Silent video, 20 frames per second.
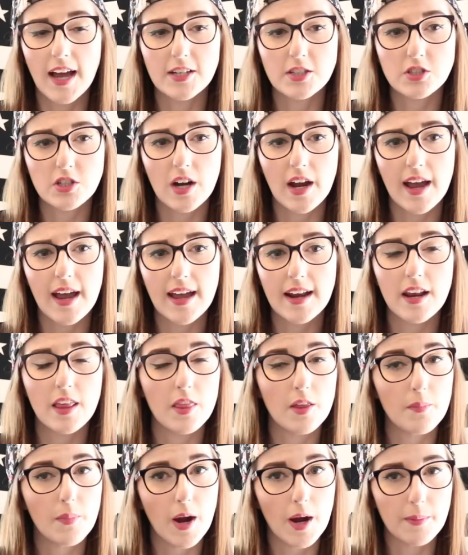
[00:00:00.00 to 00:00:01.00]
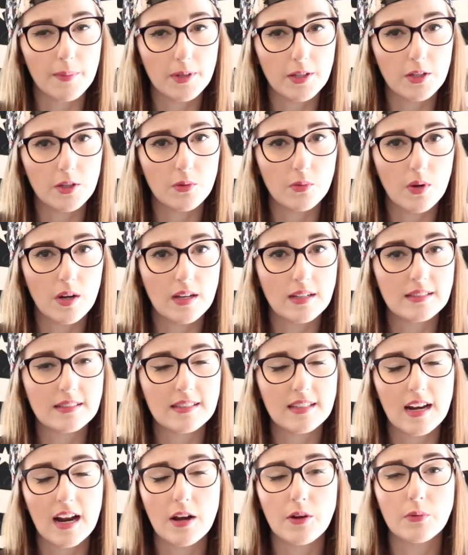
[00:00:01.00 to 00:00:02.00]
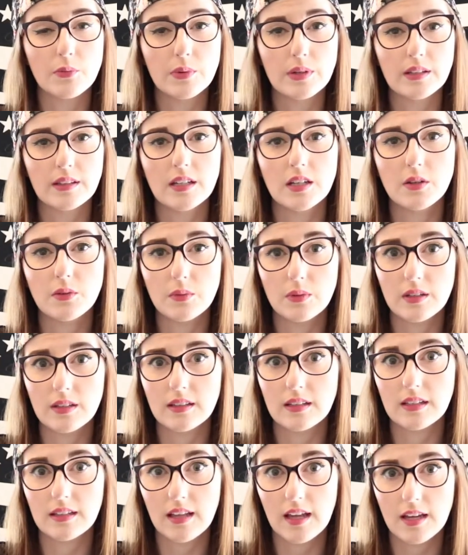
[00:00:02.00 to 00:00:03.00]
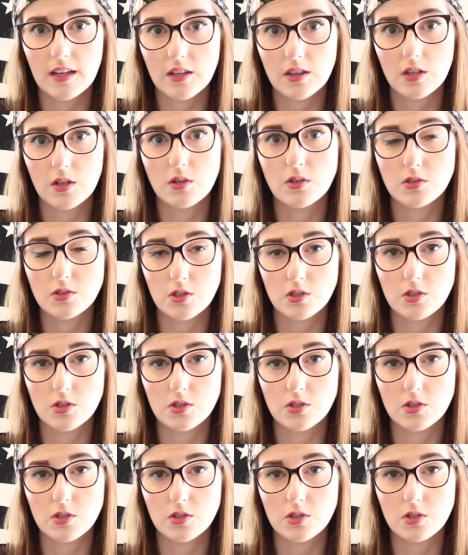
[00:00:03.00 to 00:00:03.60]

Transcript: I tried the barbecue ones and I really, really like those.